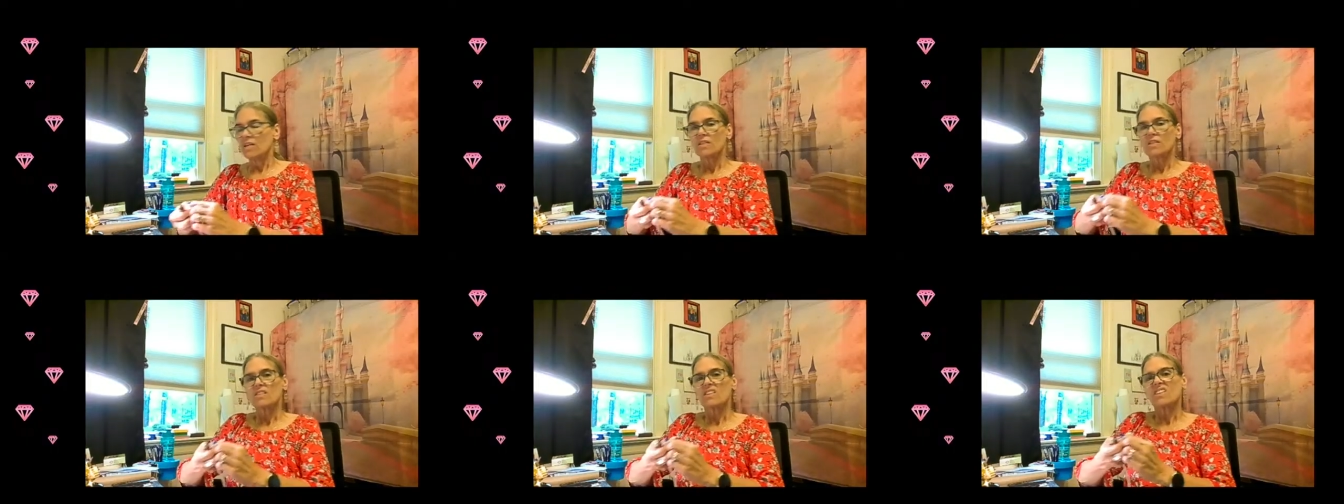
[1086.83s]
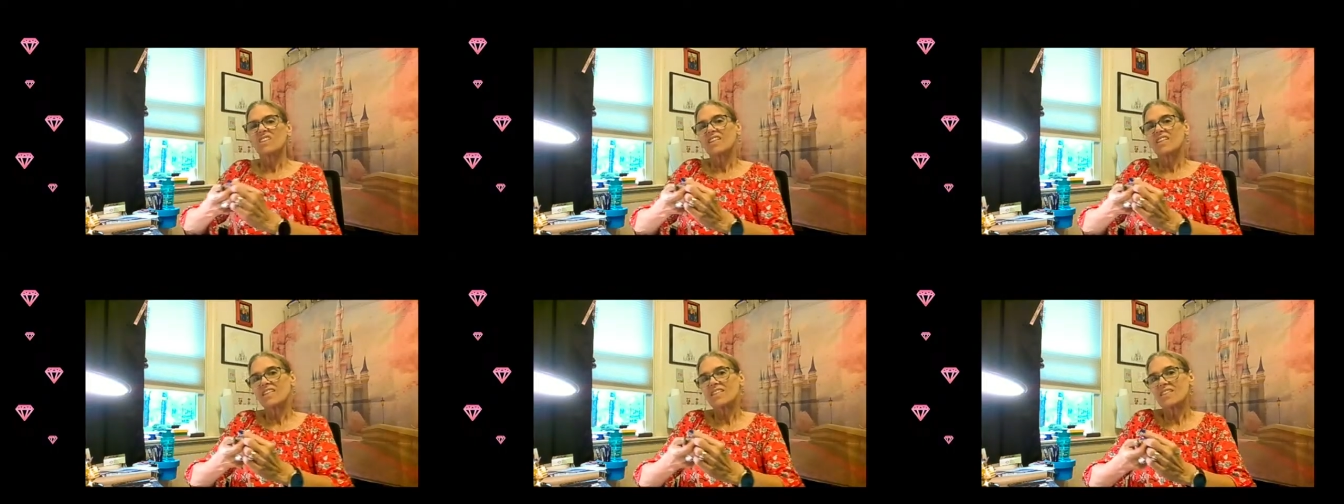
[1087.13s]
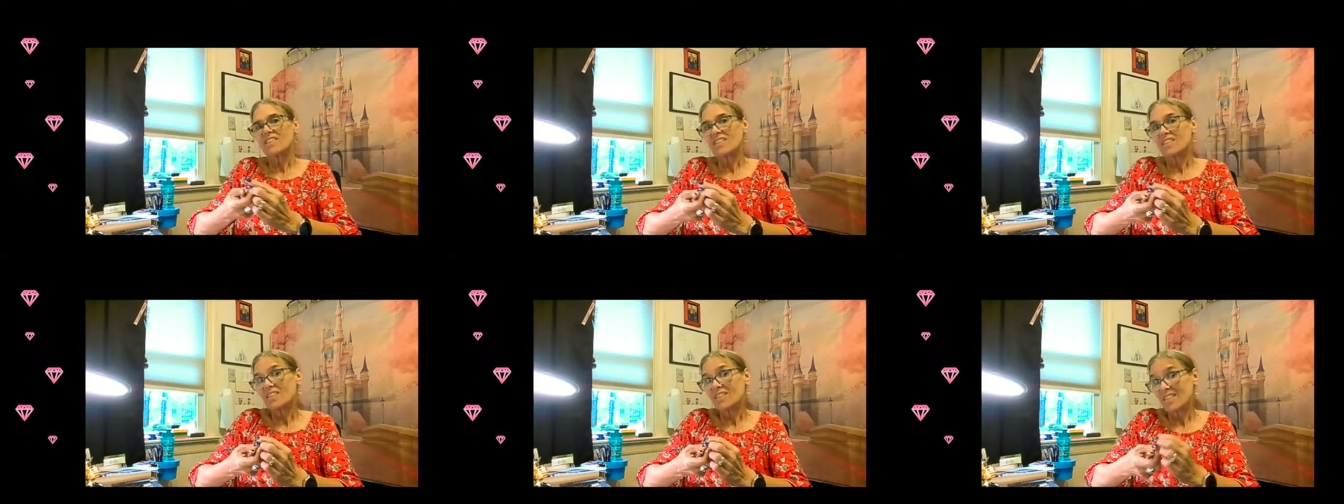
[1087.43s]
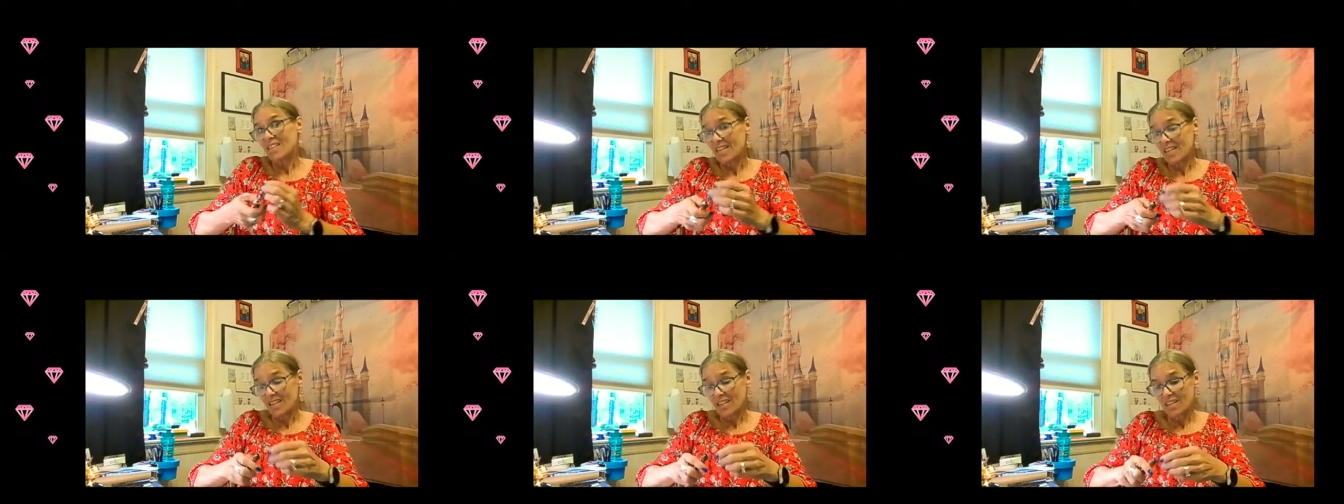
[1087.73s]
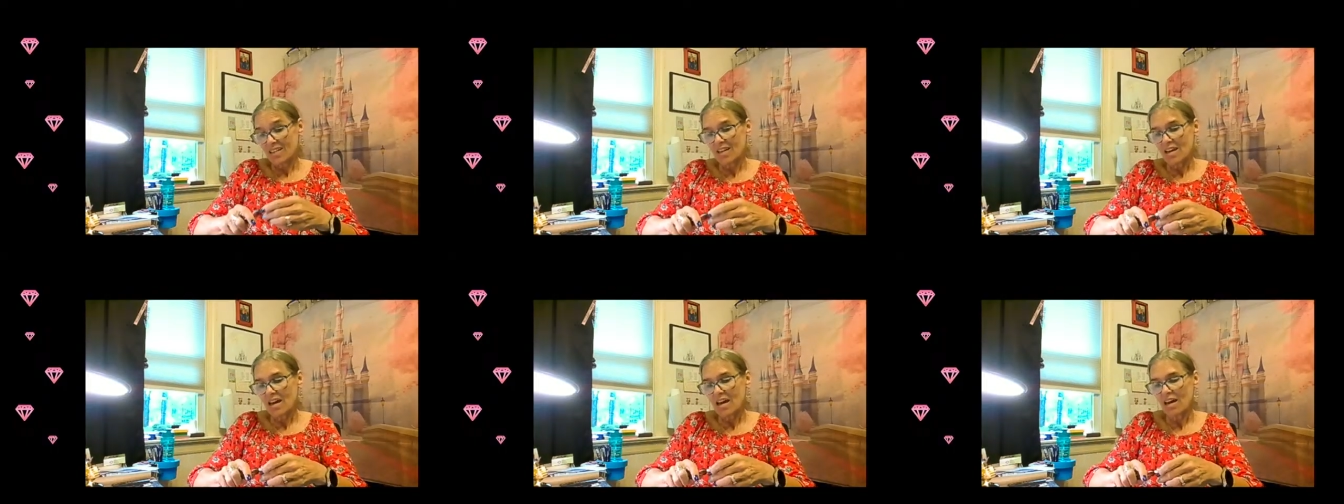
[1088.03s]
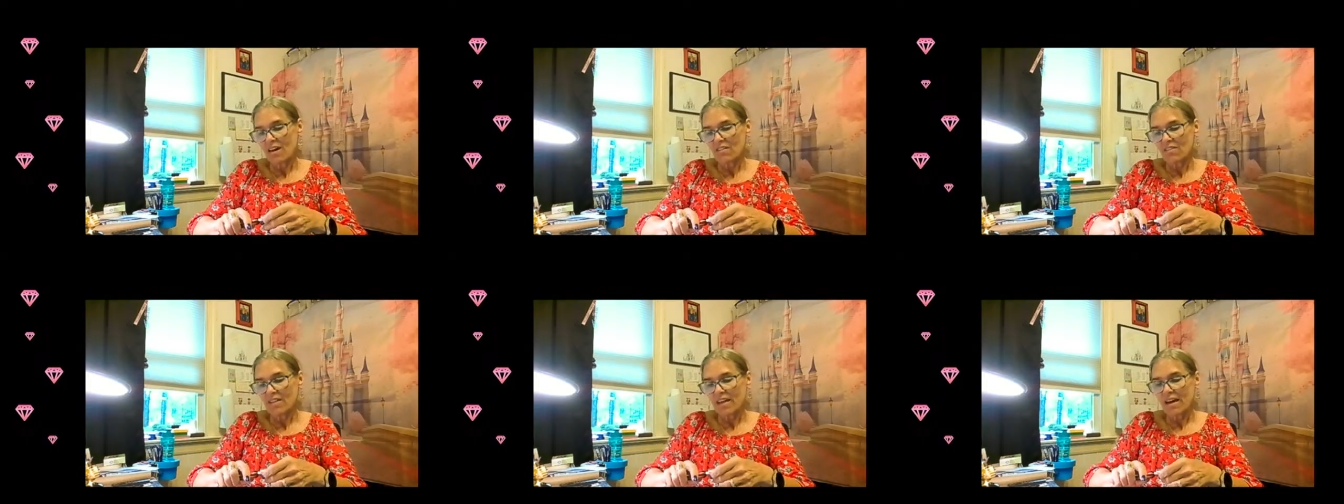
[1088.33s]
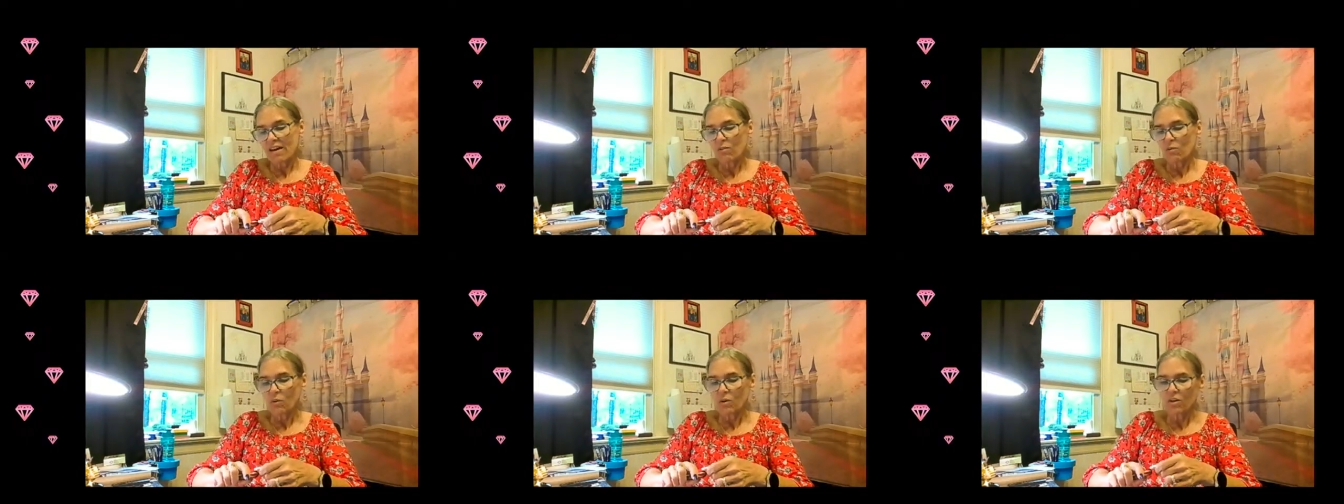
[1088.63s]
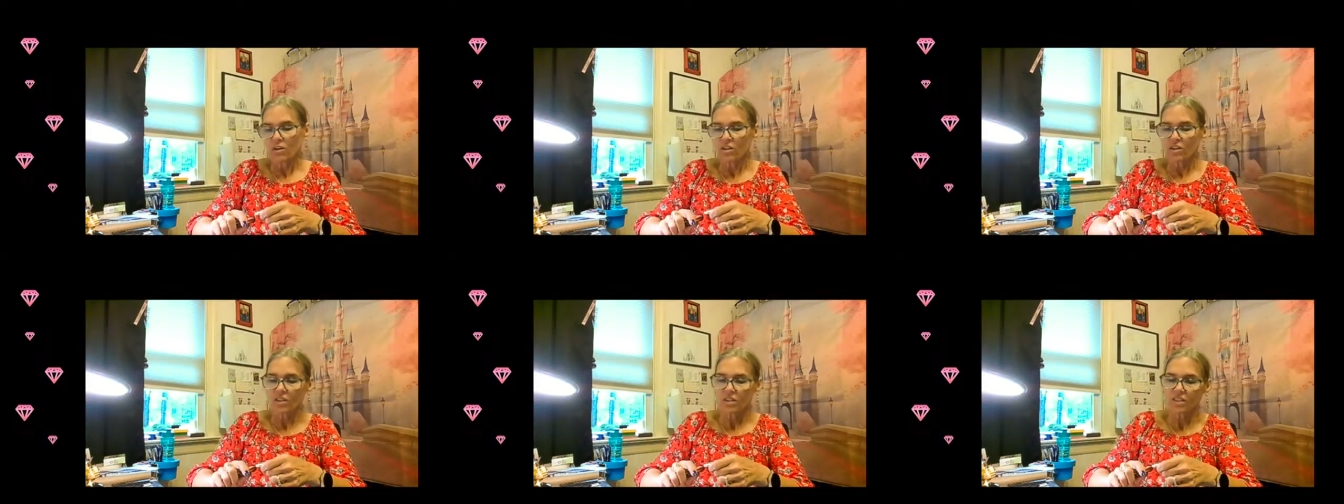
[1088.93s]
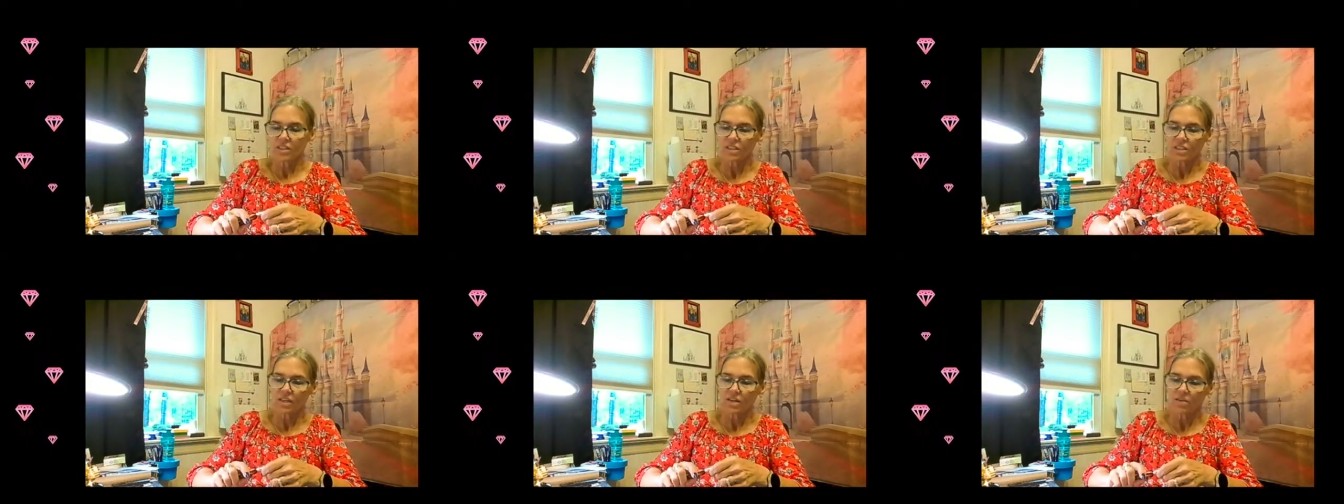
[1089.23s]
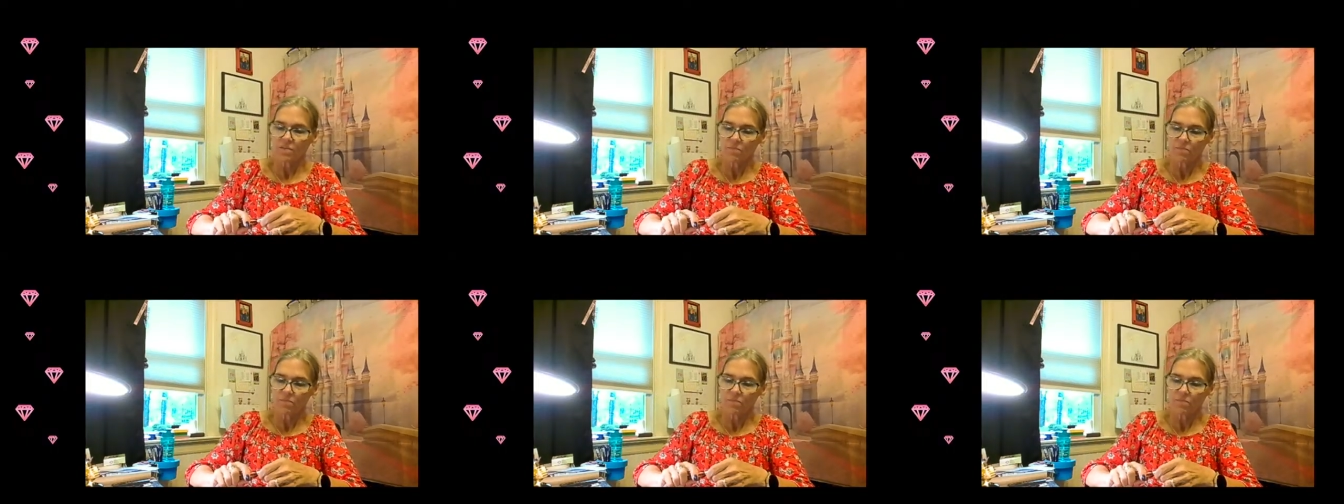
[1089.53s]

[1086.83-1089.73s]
So let's see how that works.